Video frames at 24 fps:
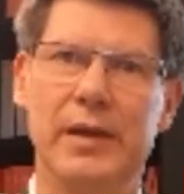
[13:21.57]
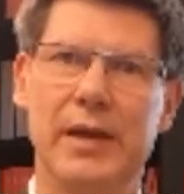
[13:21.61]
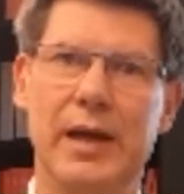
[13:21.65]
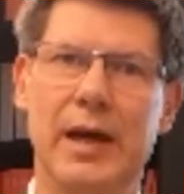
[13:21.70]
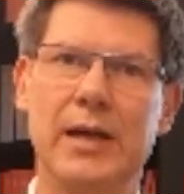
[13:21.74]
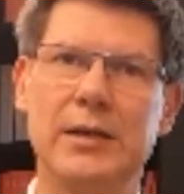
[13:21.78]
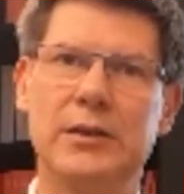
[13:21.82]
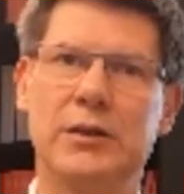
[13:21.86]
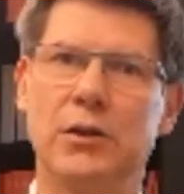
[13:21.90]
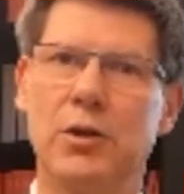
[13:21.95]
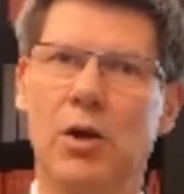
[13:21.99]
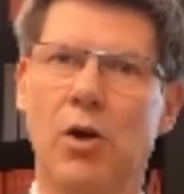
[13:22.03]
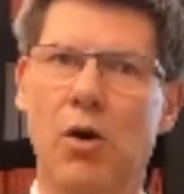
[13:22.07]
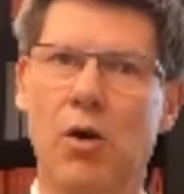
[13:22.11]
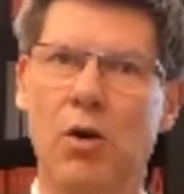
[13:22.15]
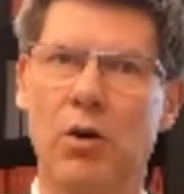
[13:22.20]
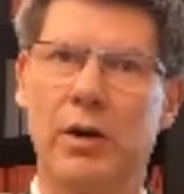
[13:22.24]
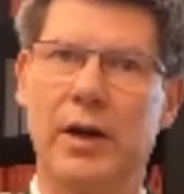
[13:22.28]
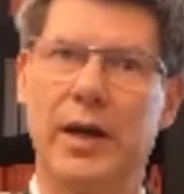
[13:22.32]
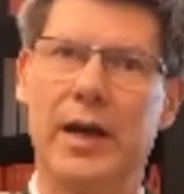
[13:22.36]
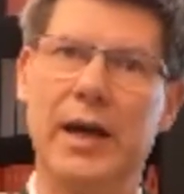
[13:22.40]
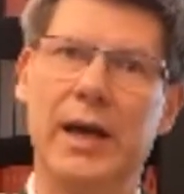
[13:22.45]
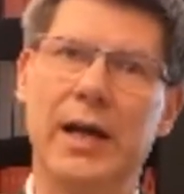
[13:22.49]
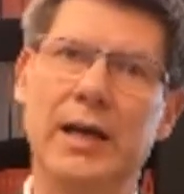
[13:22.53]
as
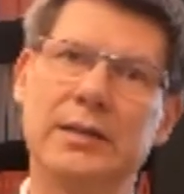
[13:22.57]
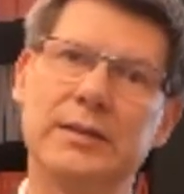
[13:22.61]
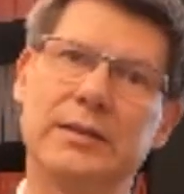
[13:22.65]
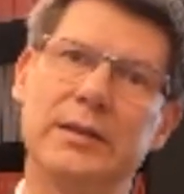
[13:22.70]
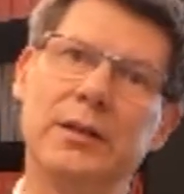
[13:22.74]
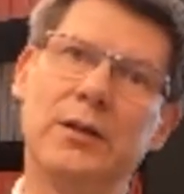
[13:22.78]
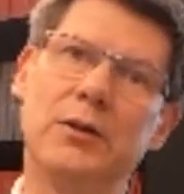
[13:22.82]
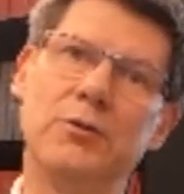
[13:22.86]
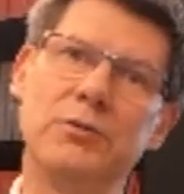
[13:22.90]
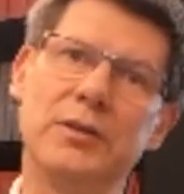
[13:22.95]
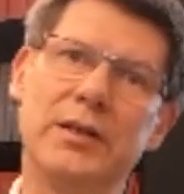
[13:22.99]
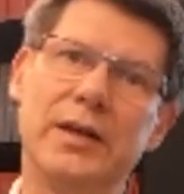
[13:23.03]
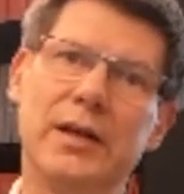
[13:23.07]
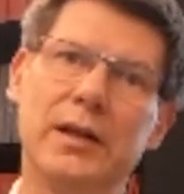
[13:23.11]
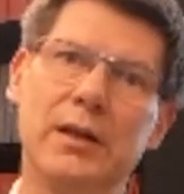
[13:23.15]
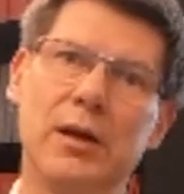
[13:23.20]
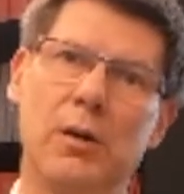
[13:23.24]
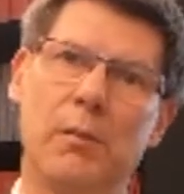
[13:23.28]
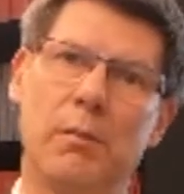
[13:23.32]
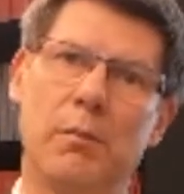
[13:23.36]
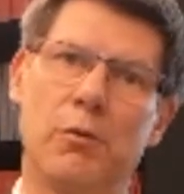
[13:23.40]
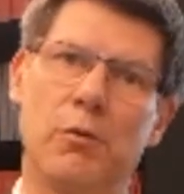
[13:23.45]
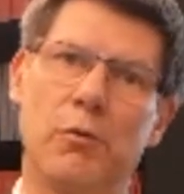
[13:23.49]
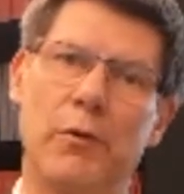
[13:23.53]
long as the hotel
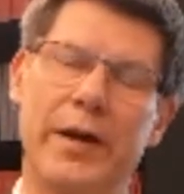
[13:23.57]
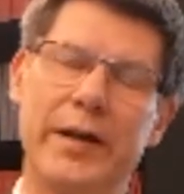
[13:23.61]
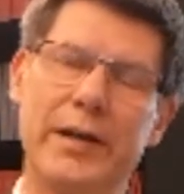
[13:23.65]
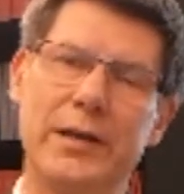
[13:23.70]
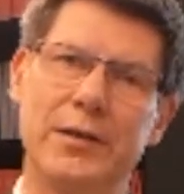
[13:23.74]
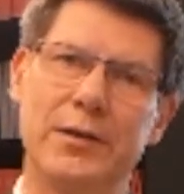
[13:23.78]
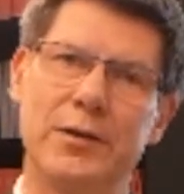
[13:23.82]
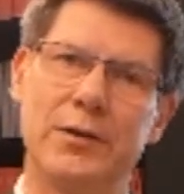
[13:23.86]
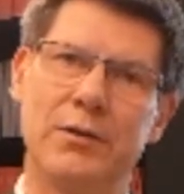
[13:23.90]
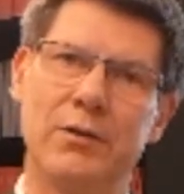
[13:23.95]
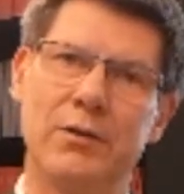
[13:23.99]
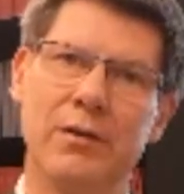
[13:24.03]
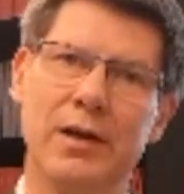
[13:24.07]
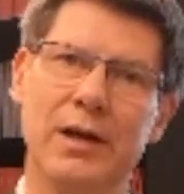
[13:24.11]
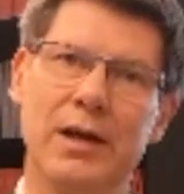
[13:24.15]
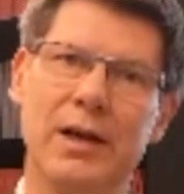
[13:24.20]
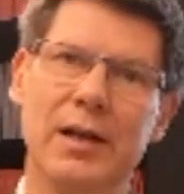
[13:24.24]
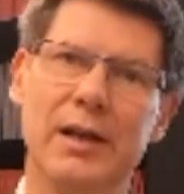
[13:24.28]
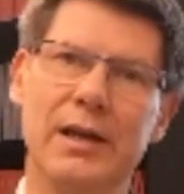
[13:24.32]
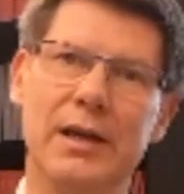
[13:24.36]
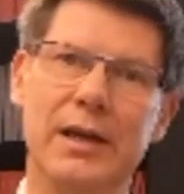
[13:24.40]
operator